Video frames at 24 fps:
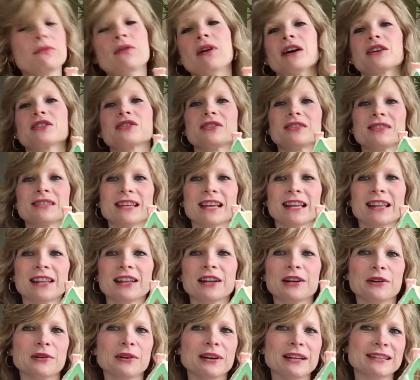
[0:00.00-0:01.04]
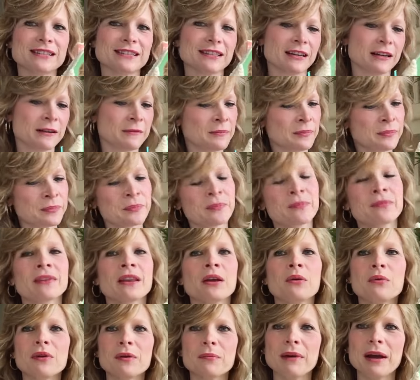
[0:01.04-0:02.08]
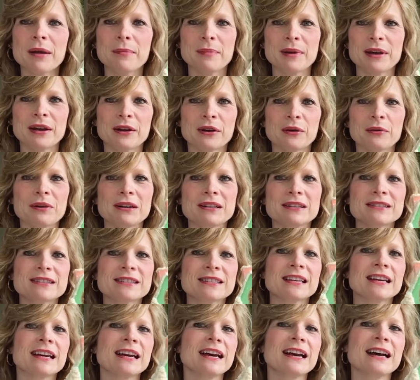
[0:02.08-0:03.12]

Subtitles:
Well, I shouldn't say little, it's one of my bigger ones.